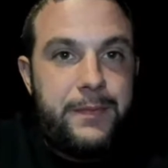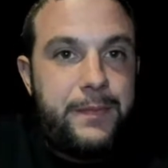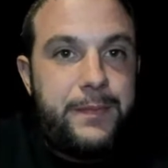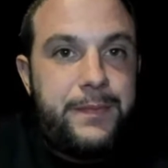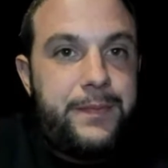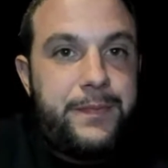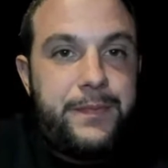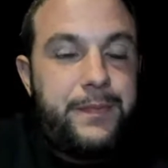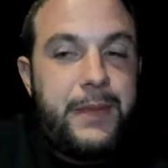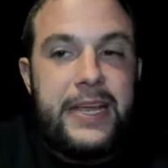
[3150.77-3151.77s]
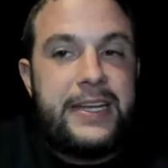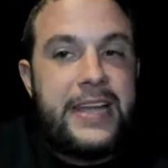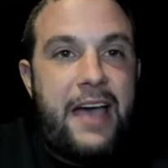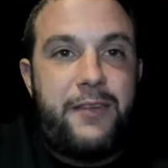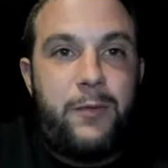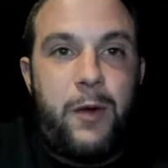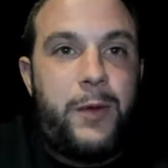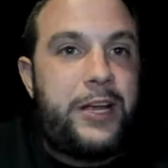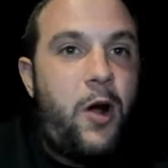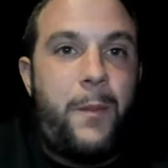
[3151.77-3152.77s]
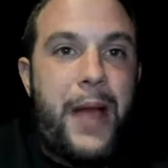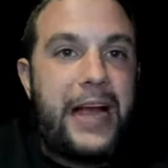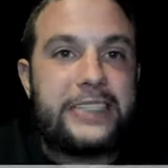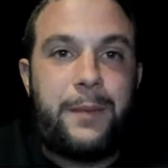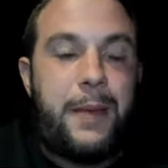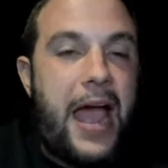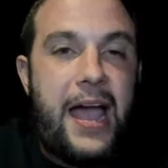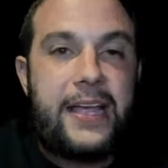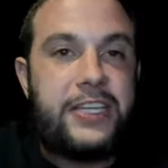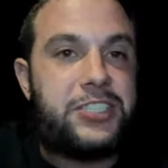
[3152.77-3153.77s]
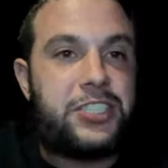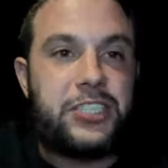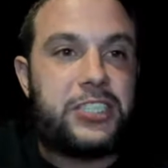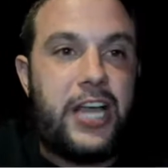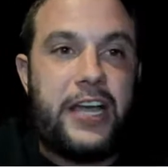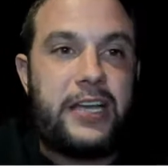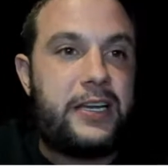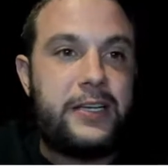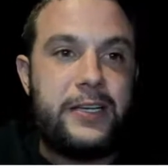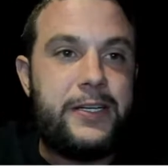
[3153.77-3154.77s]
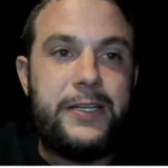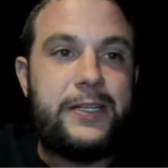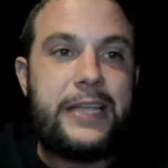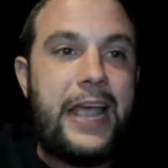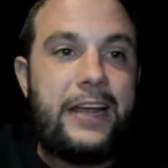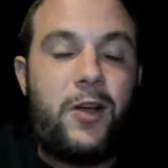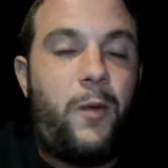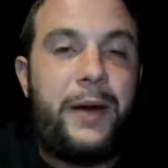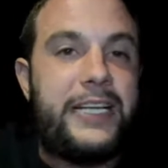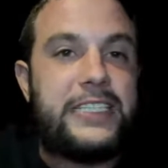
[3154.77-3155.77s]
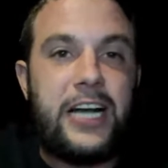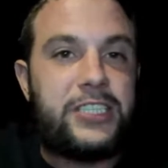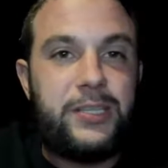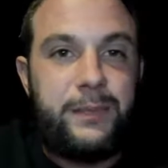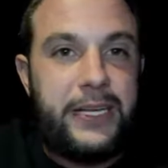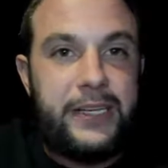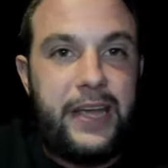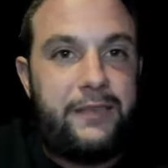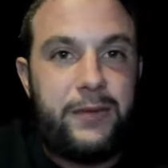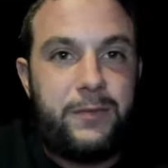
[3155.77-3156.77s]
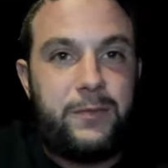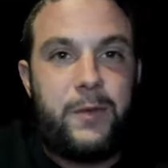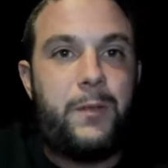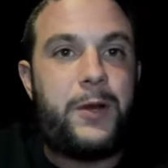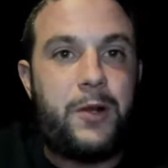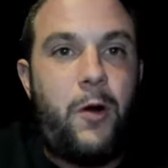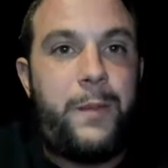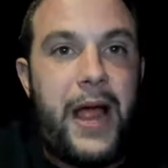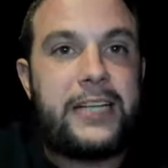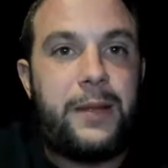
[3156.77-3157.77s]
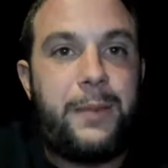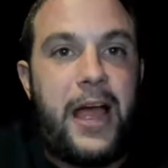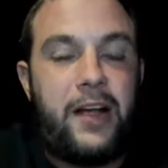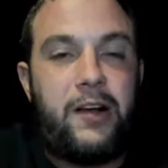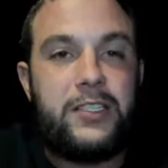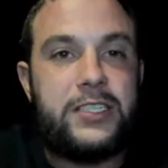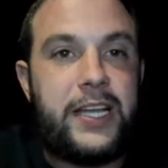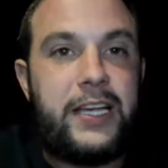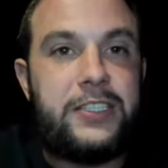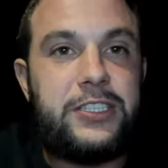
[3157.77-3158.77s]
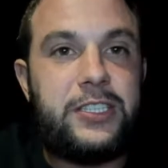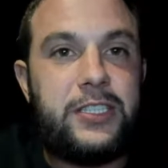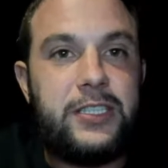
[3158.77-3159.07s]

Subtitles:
Like, me and Devin, when we go back to back, it's just like there ain't nobody touching me and Devin when we go back to back on stage.